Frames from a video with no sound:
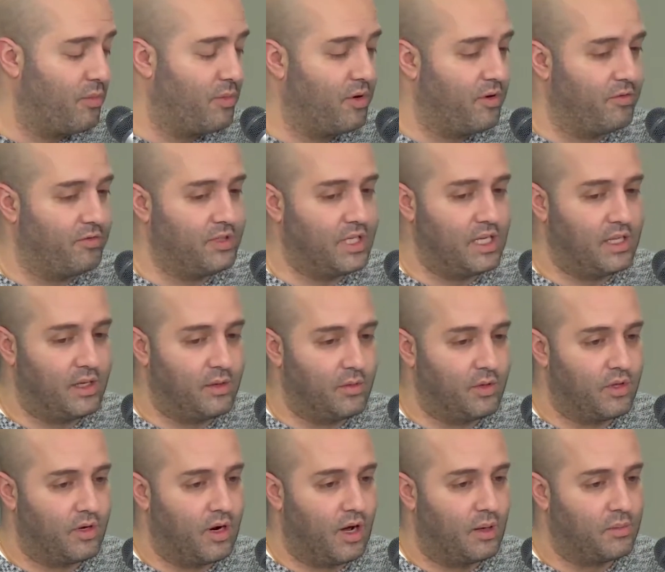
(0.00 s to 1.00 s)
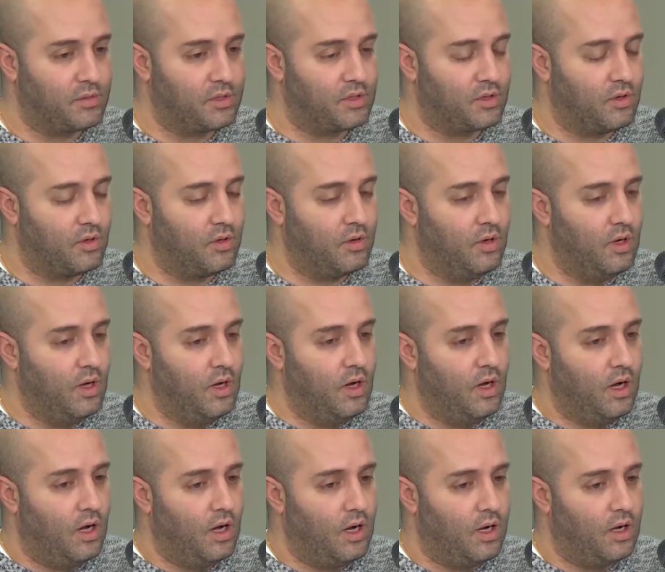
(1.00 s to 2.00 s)
of dealing with an obstacle.
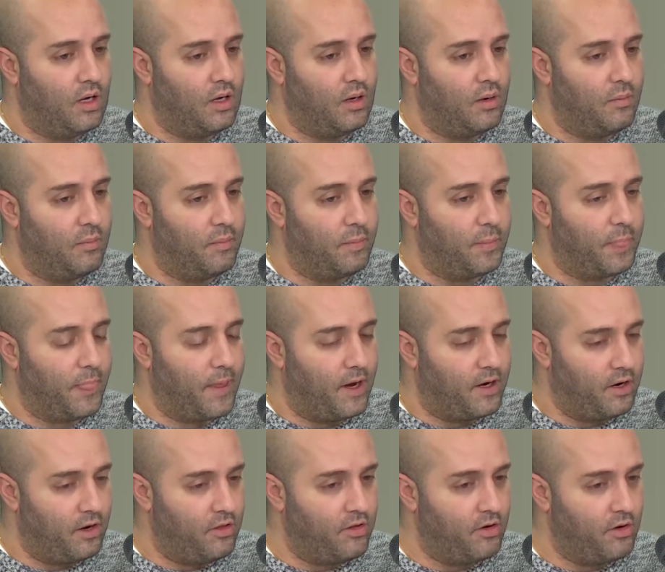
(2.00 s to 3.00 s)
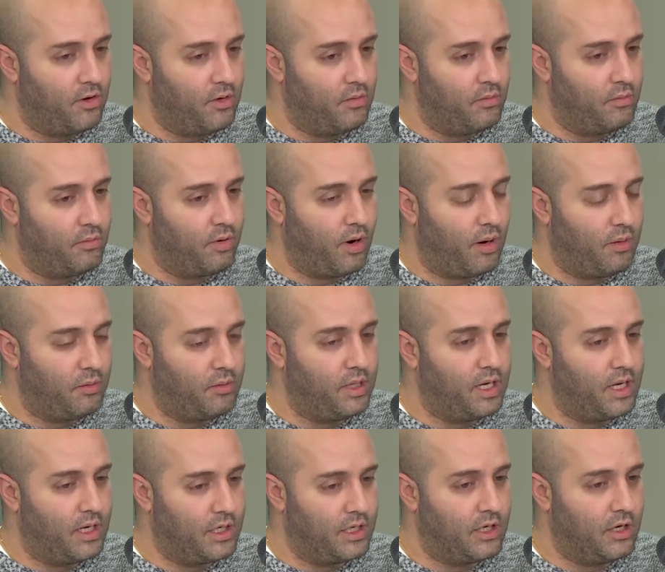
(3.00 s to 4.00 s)
Another
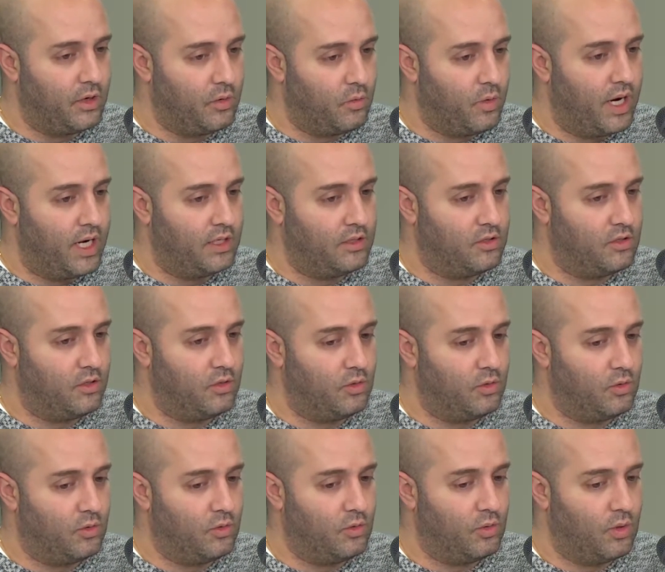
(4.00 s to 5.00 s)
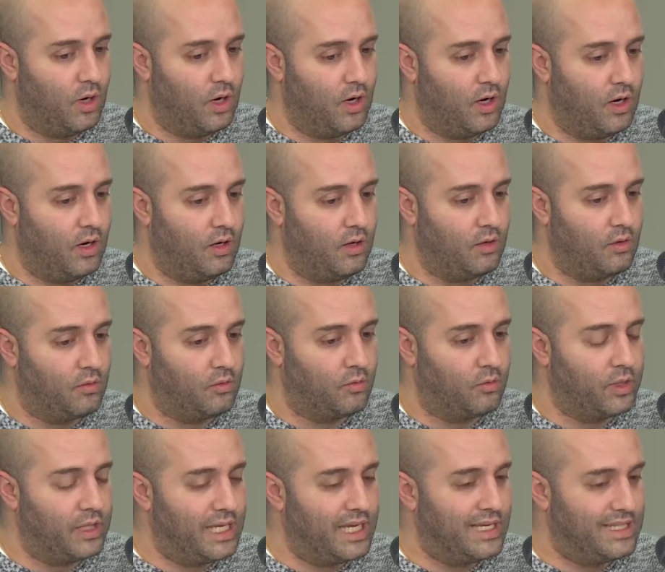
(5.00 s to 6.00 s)
probably a good way to
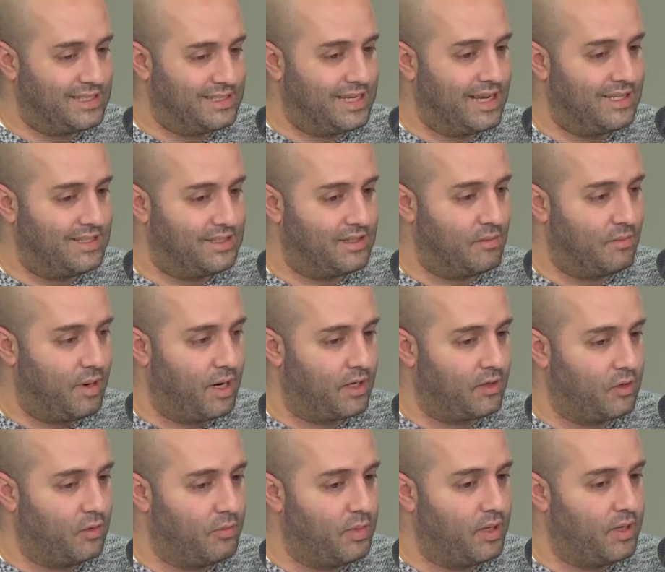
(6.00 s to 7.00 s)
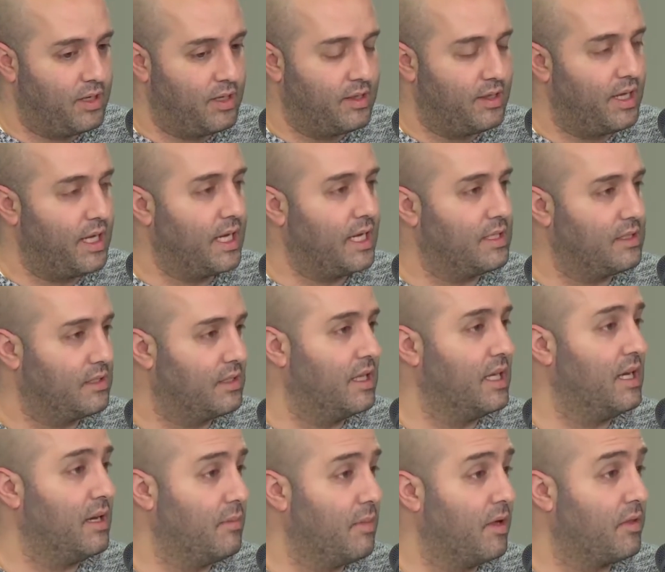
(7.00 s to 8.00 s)
really assess the medical billing thing is
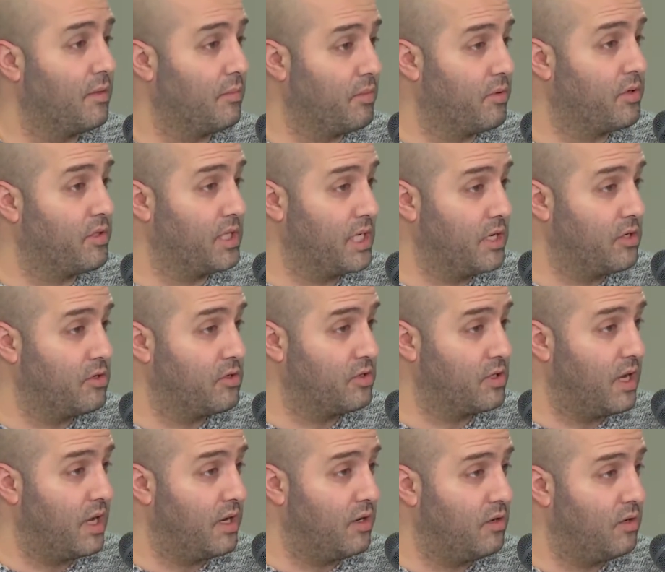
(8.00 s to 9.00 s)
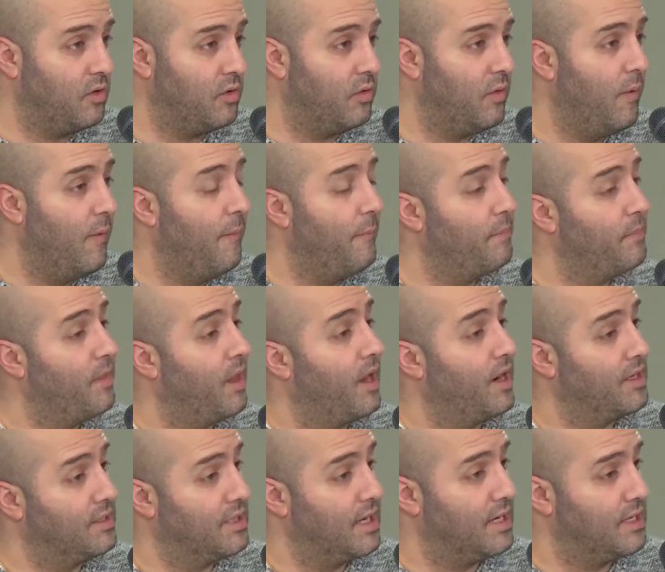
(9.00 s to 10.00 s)
thinking about the procedures that you do. Mm-hmm. A
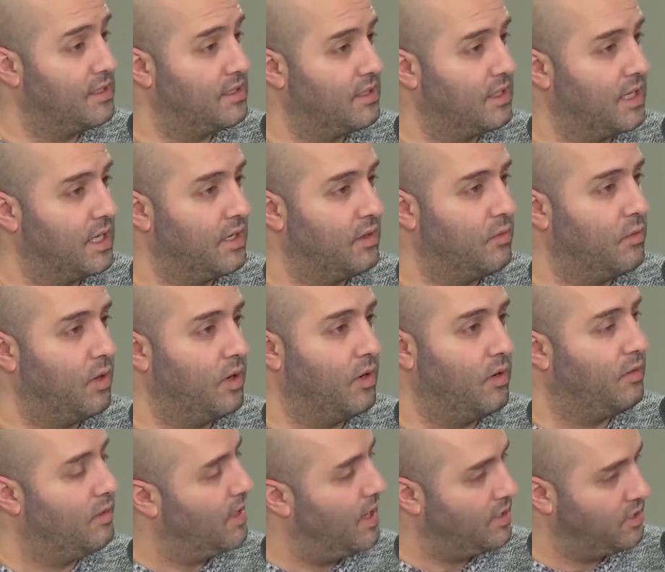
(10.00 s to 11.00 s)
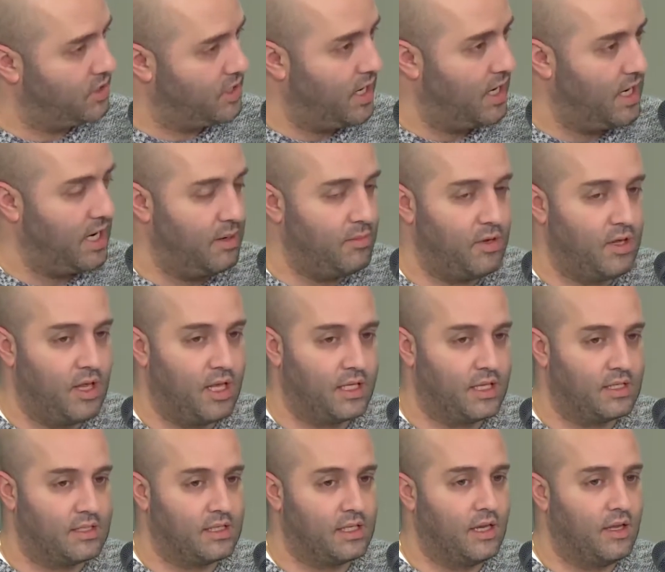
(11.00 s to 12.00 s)
lot of dentists think, well, I just got an email
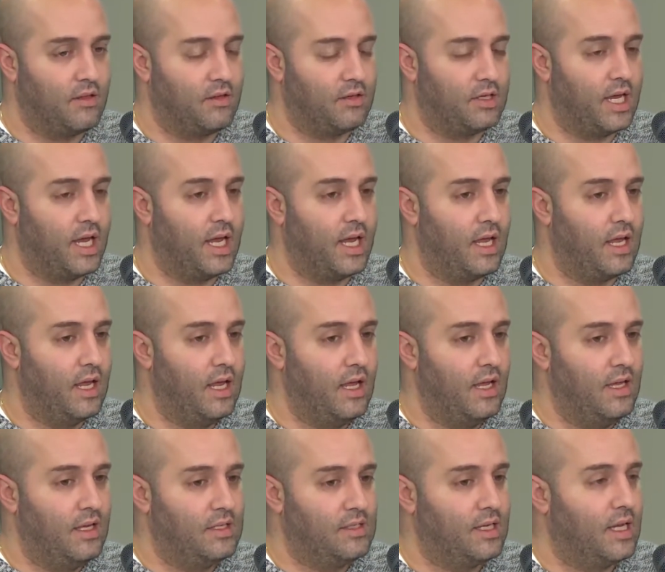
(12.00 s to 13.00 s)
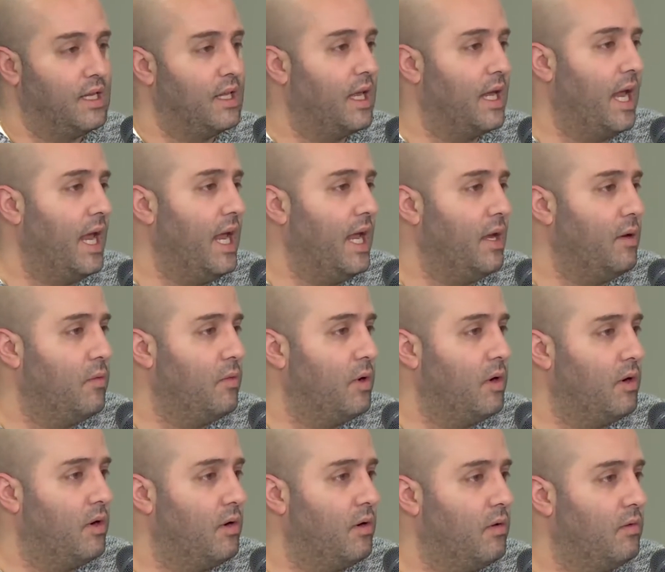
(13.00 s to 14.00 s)
like this the other day saying like, hey,
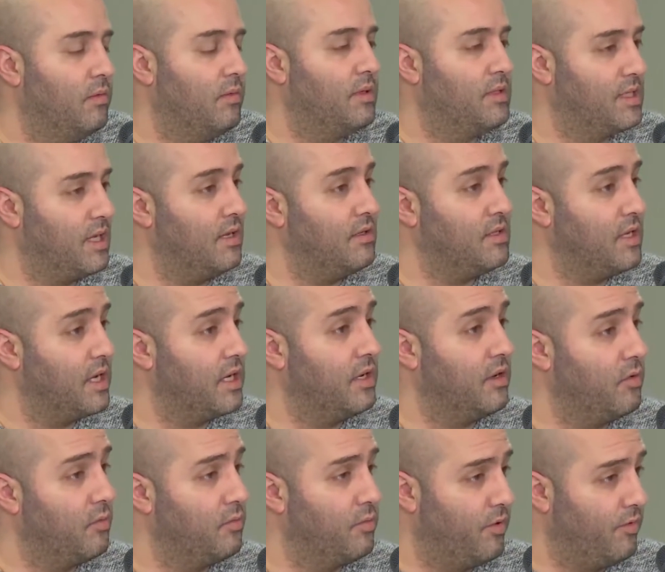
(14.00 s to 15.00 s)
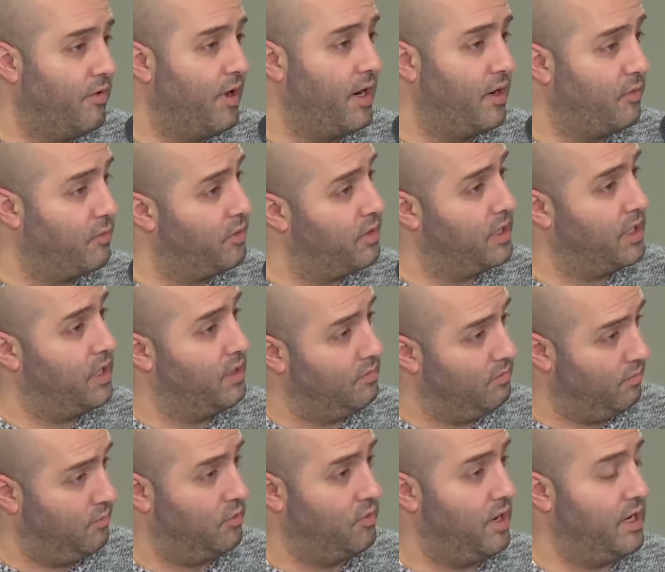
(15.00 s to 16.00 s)
well, it sounds like you provide a really
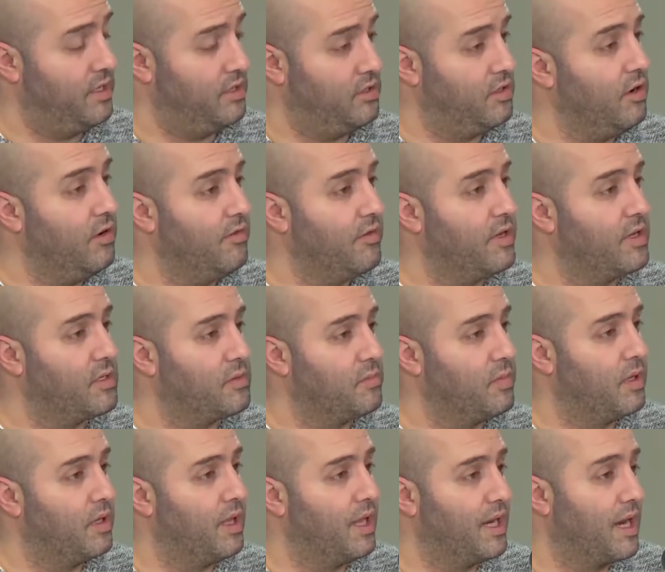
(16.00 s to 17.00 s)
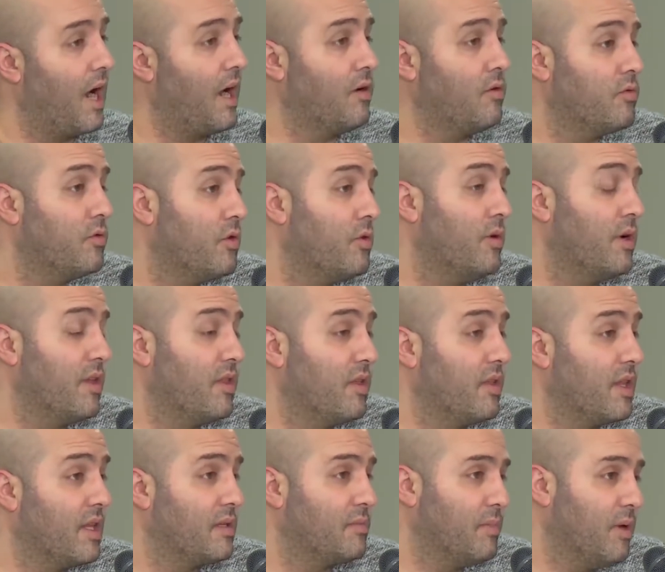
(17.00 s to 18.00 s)
great service, but like I don't do
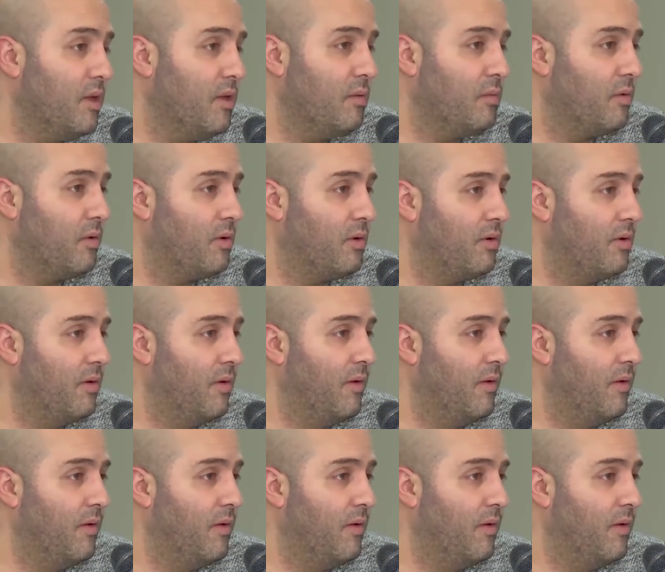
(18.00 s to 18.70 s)
anything that's billable.